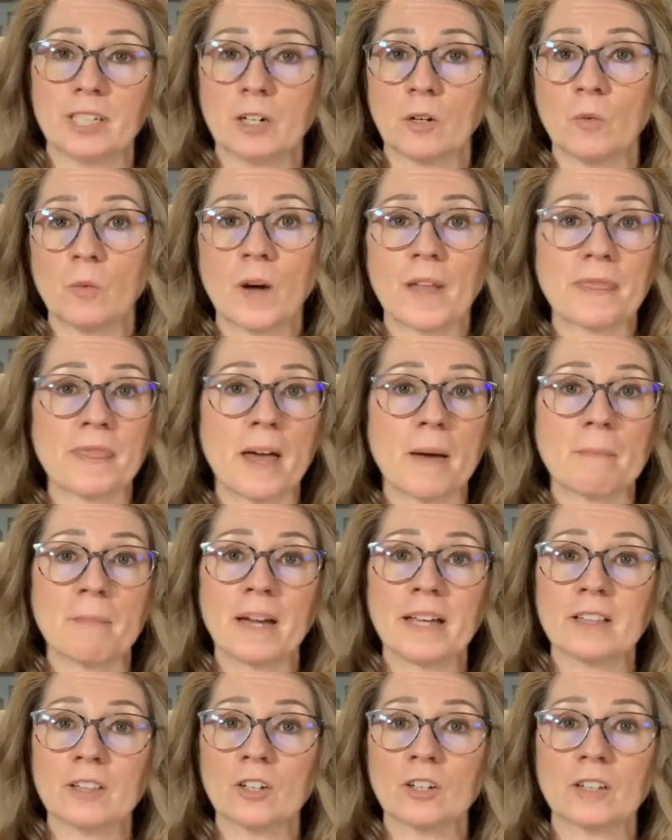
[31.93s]
what that
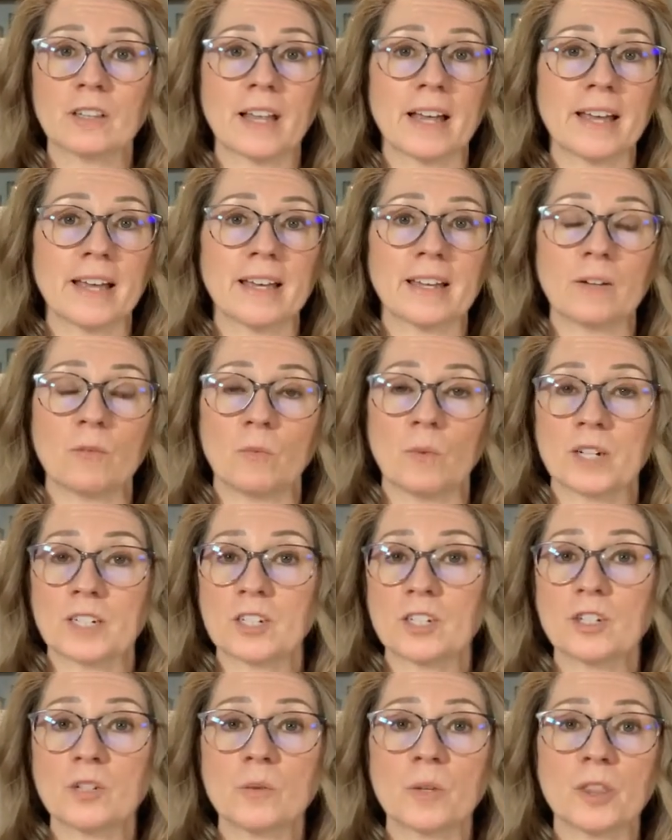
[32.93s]
might look like, what
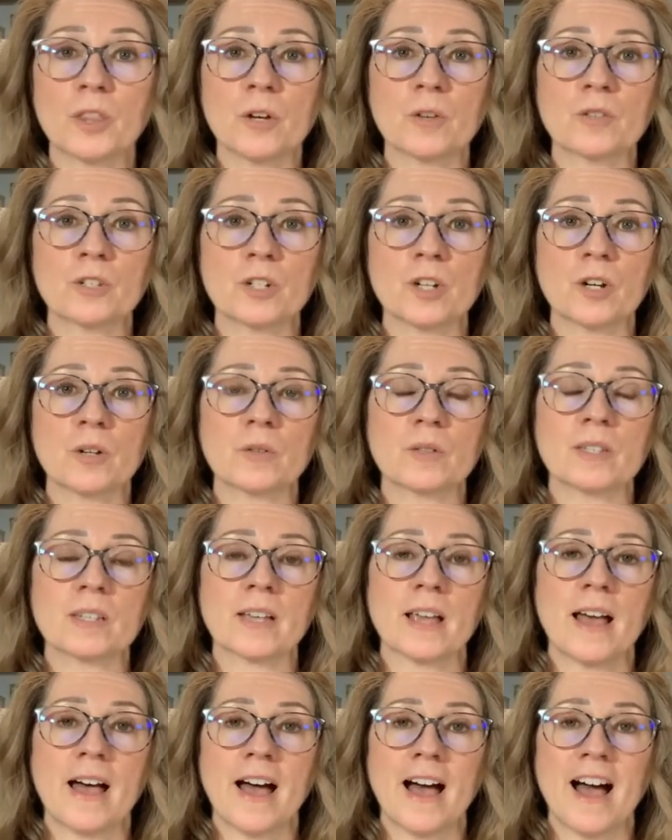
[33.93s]
to do with those notes,
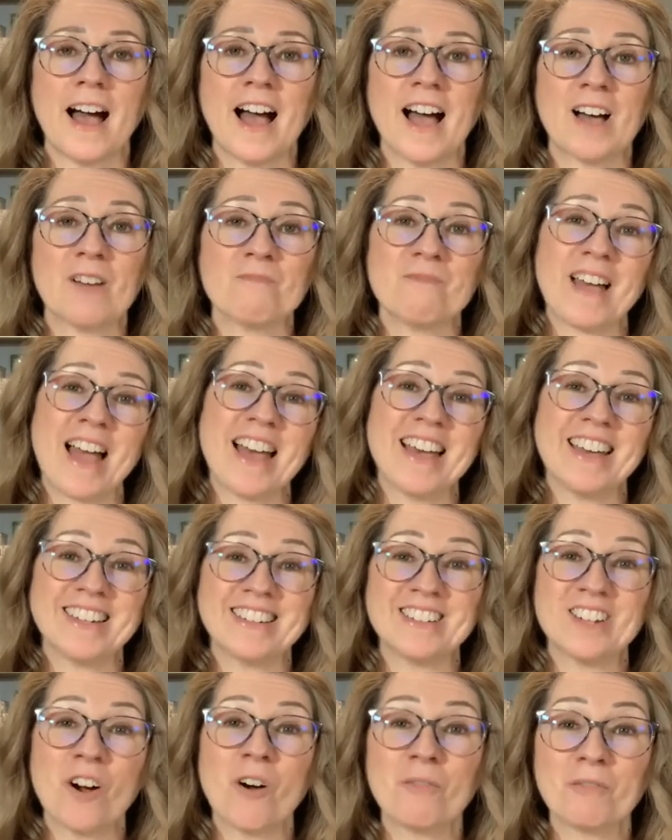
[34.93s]

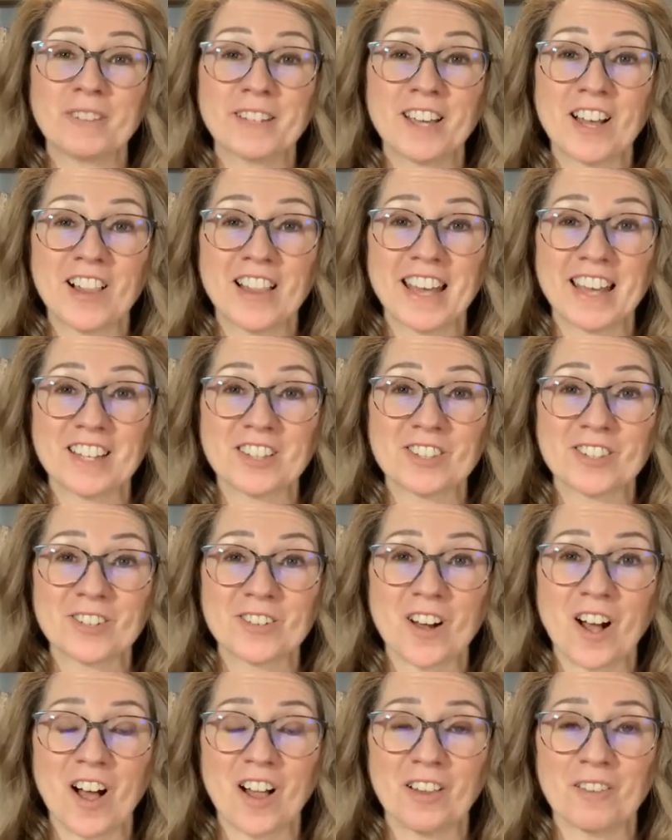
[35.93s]
and hopefully I'll
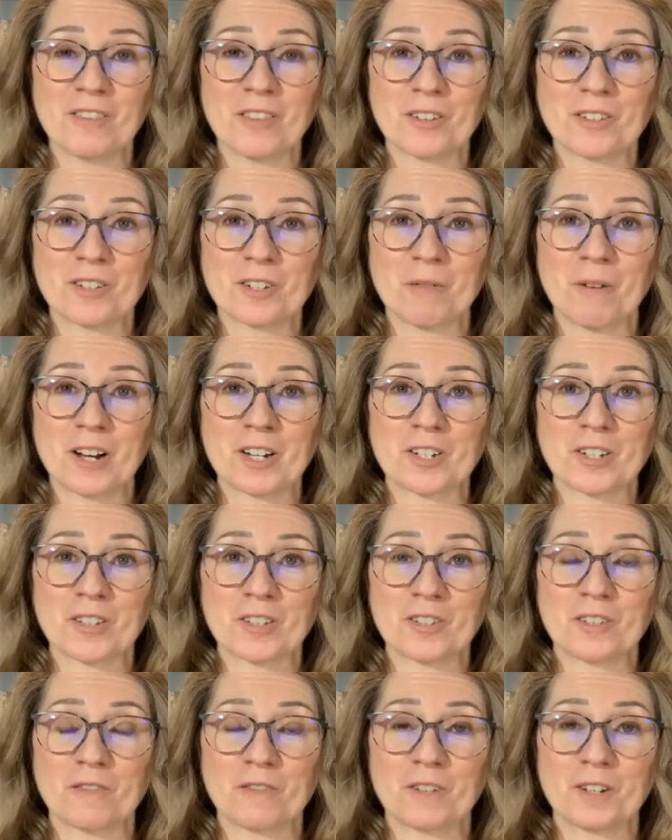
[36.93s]
answer all of those
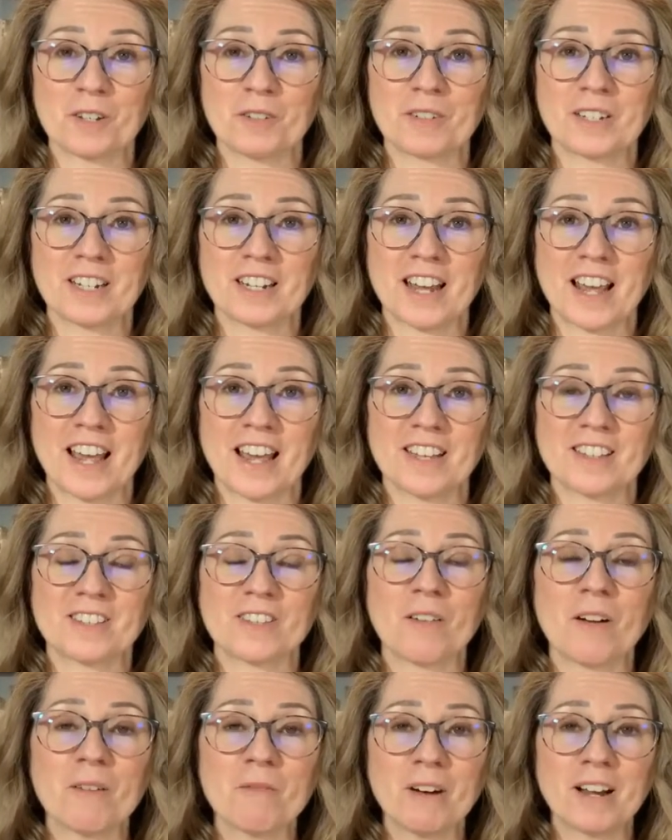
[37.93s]
questions for you today.
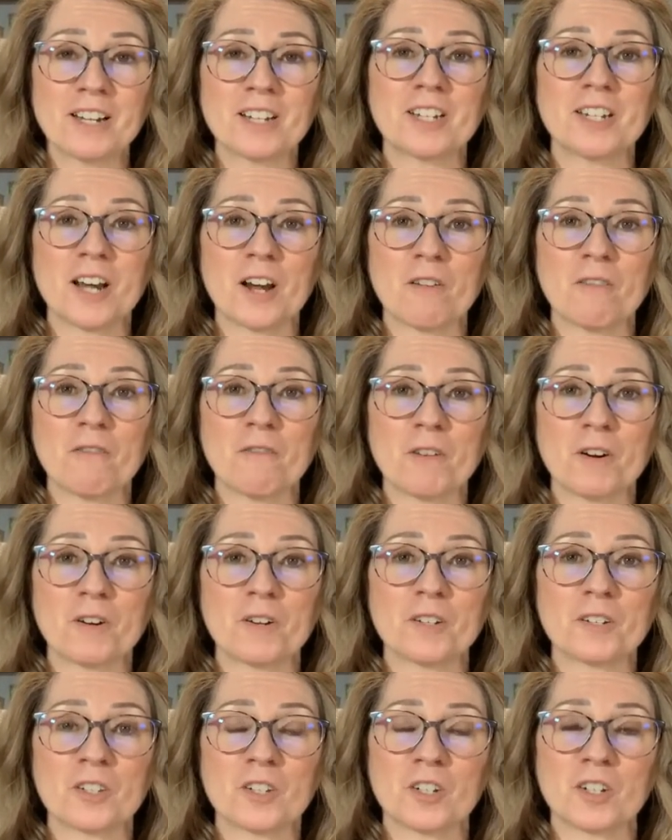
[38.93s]
So I want to share
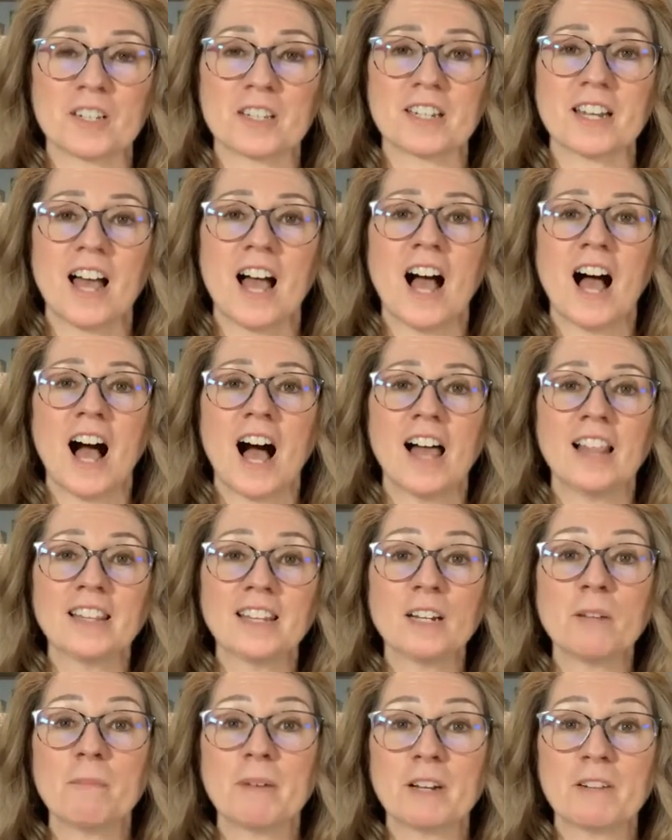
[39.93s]
first just a
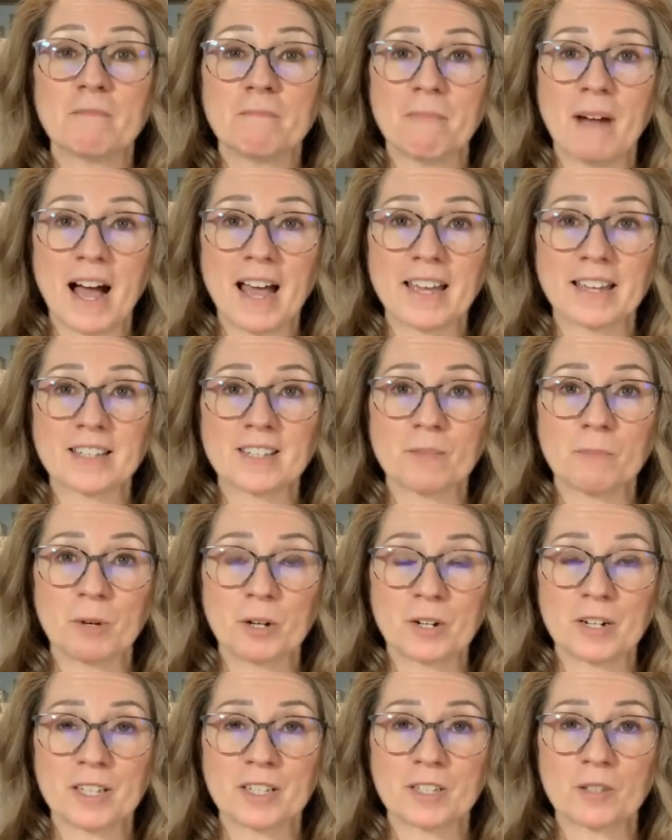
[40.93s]
little bit of my
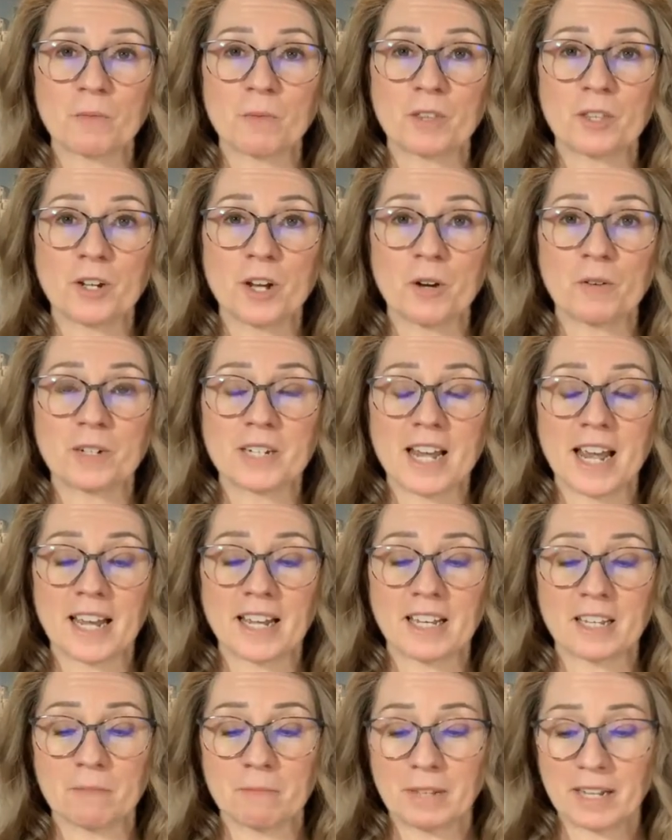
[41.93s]
experience with
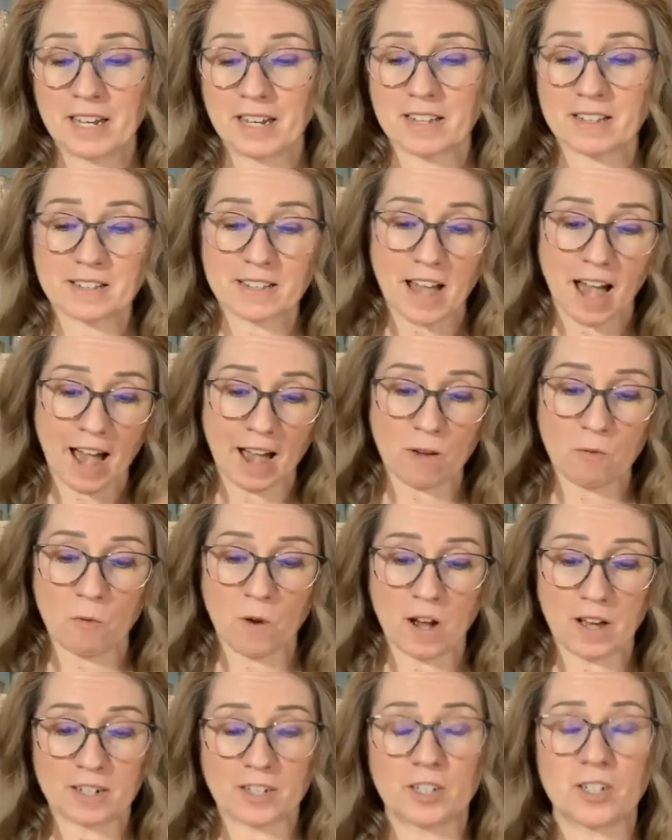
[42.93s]
note-taking, because I
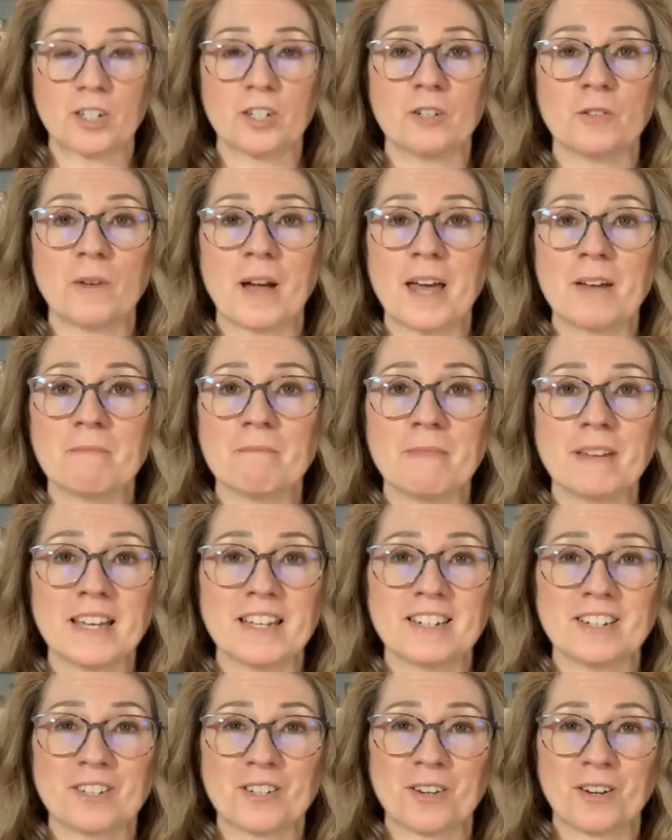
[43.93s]
want to
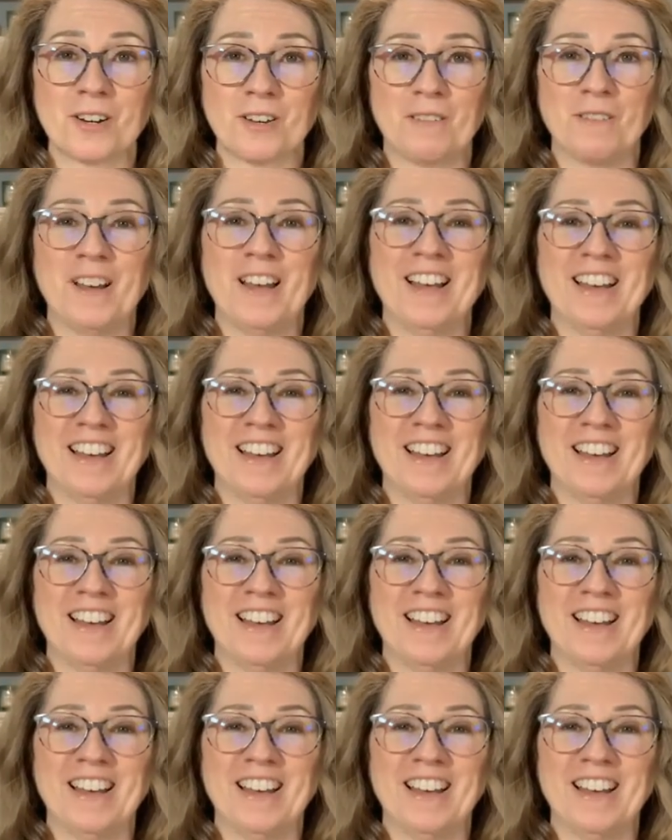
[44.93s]
admit sort of